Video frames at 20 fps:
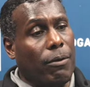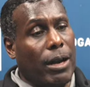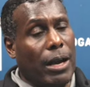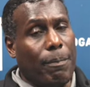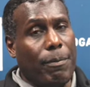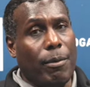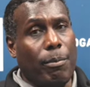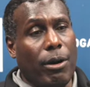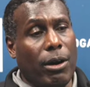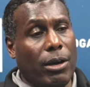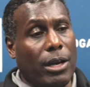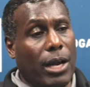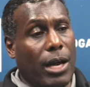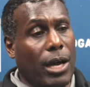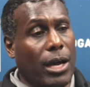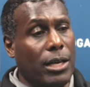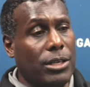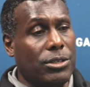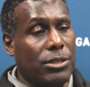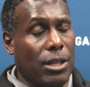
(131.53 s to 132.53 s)
We're happy about
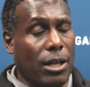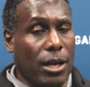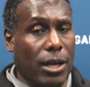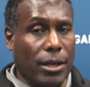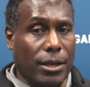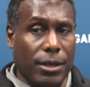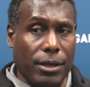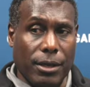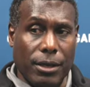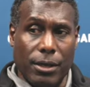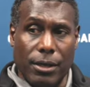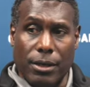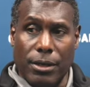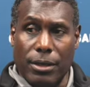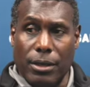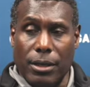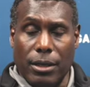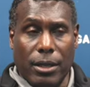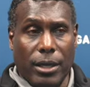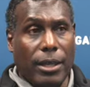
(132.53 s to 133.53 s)
guys like
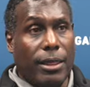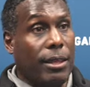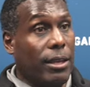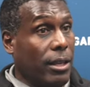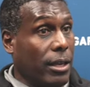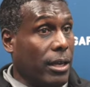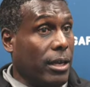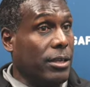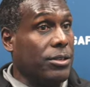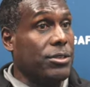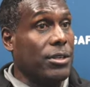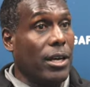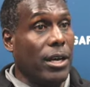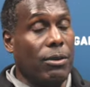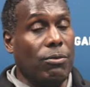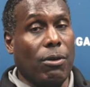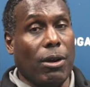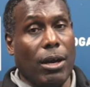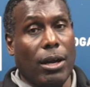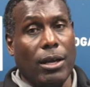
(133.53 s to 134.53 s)
Ethan, like I
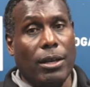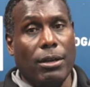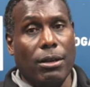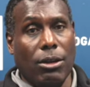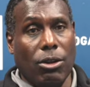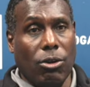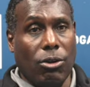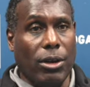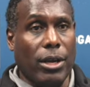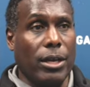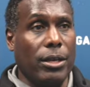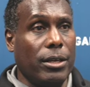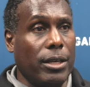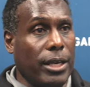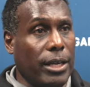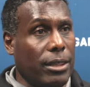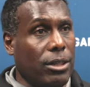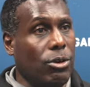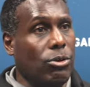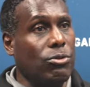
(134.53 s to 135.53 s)
said, right? Logan, to
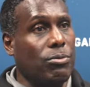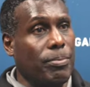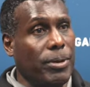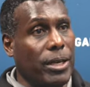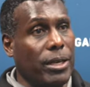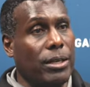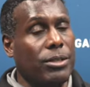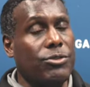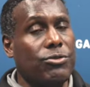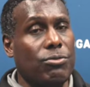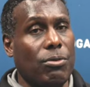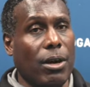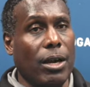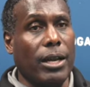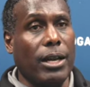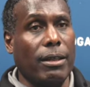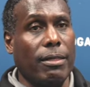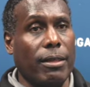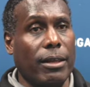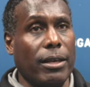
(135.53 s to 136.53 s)
get those minutes,
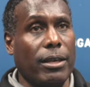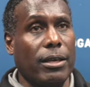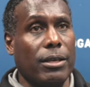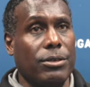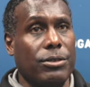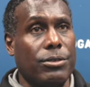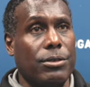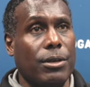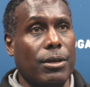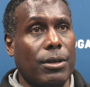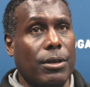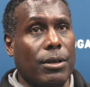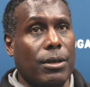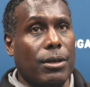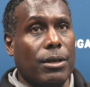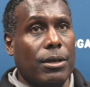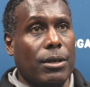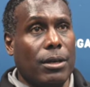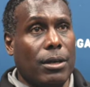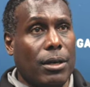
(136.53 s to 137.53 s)
right? I think it's
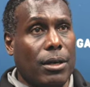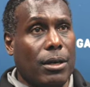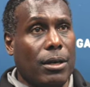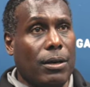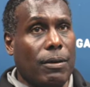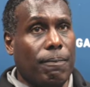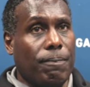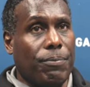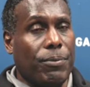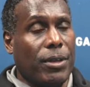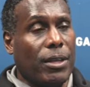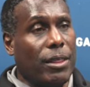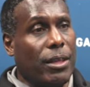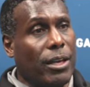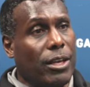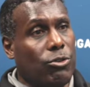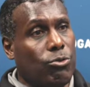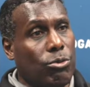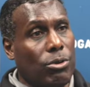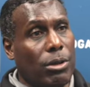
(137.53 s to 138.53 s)

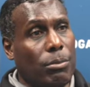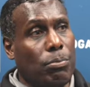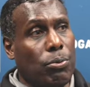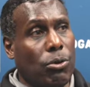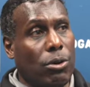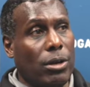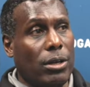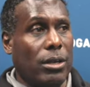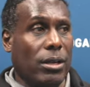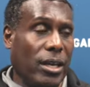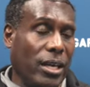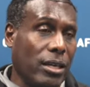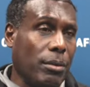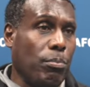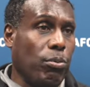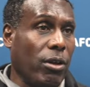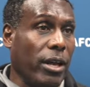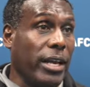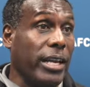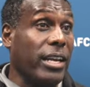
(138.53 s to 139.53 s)
real important. And to
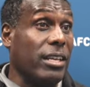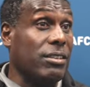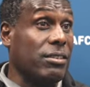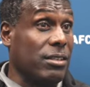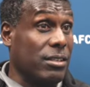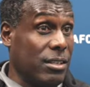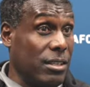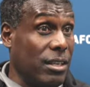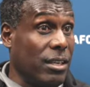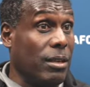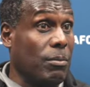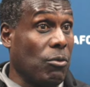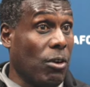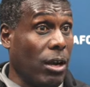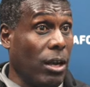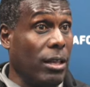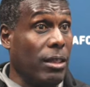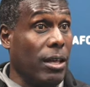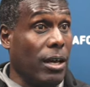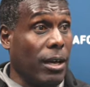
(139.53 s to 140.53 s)
play against a team,
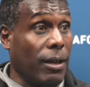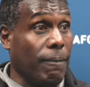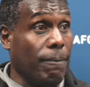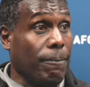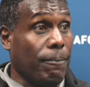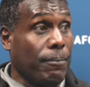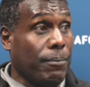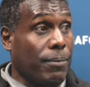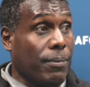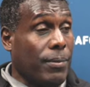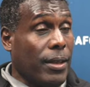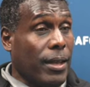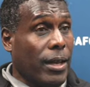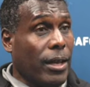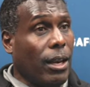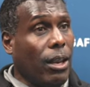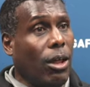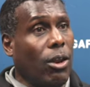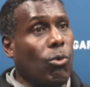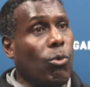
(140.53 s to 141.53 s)
right, that
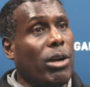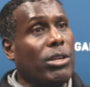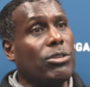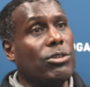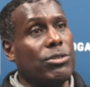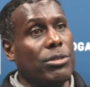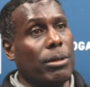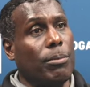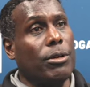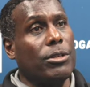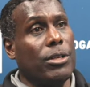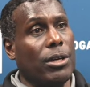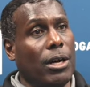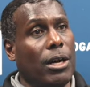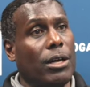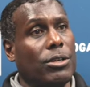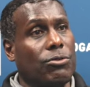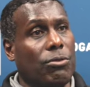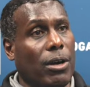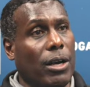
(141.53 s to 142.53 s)
in a lot of ways is similar to
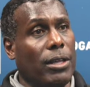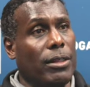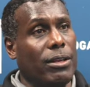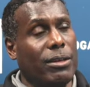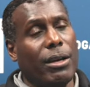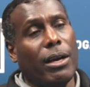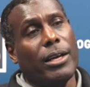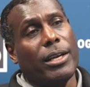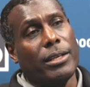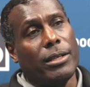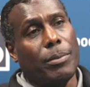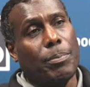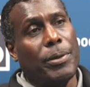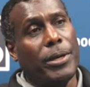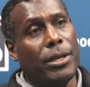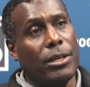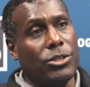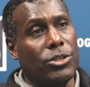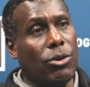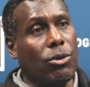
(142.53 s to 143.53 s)
us, right? They're not
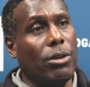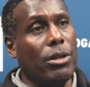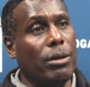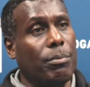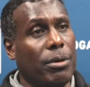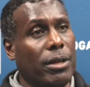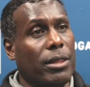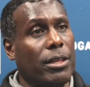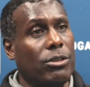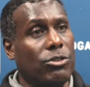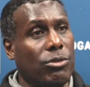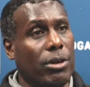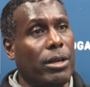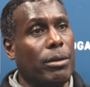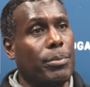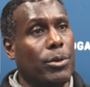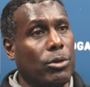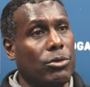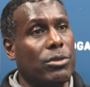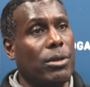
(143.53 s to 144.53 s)
independent totally, but they're trying
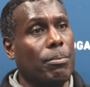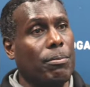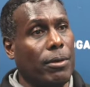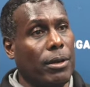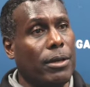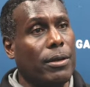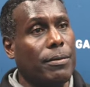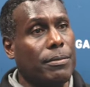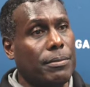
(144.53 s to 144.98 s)
to build something.